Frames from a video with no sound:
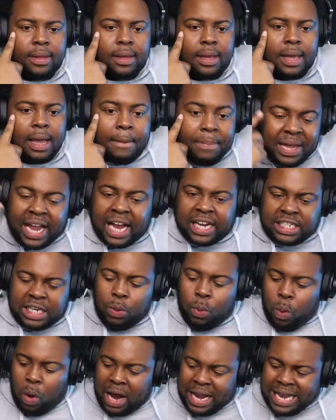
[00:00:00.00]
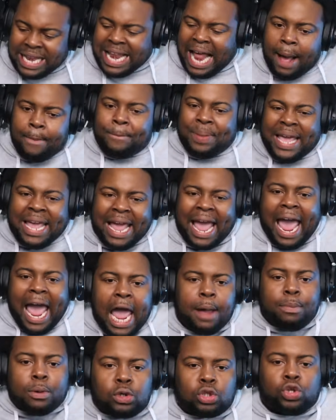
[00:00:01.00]
Because he would not be
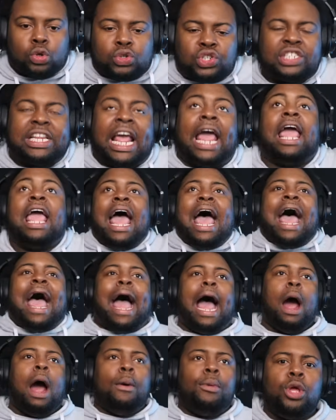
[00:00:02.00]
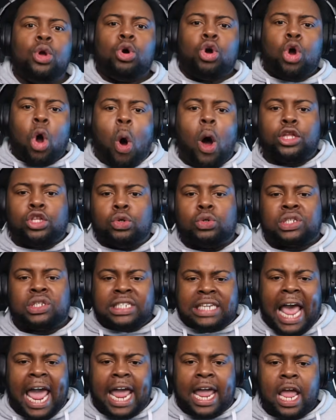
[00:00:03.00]
able to stand. How are you going to
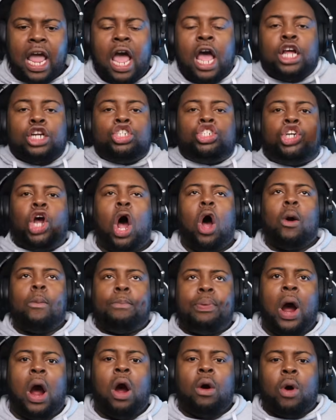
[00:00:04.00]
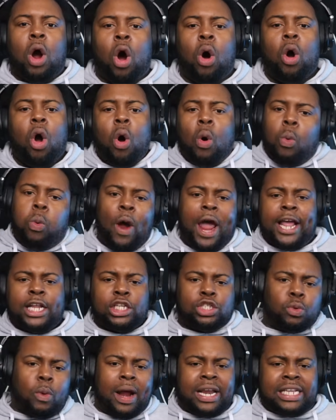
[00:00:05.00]
say Joe Burrow wins
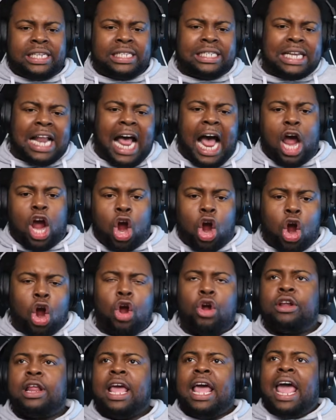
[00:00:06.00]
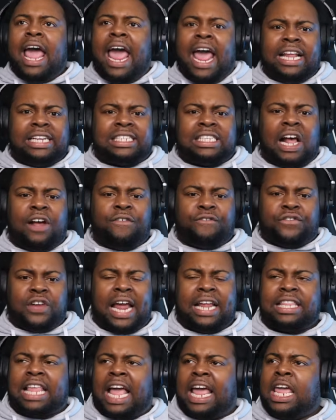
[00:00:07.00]
when he's not hurt and stuff
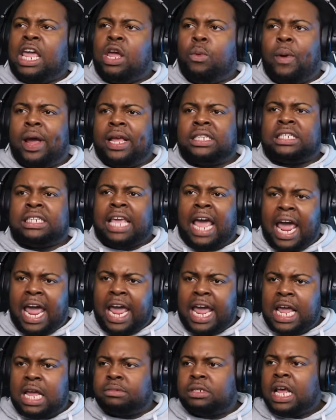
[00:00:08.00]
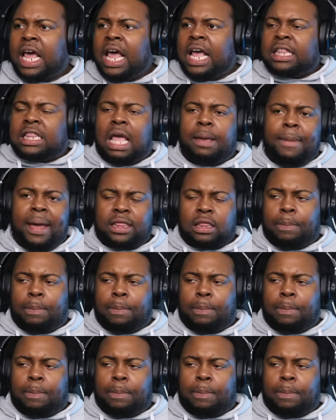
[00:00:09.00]
like that? He wins games. They make the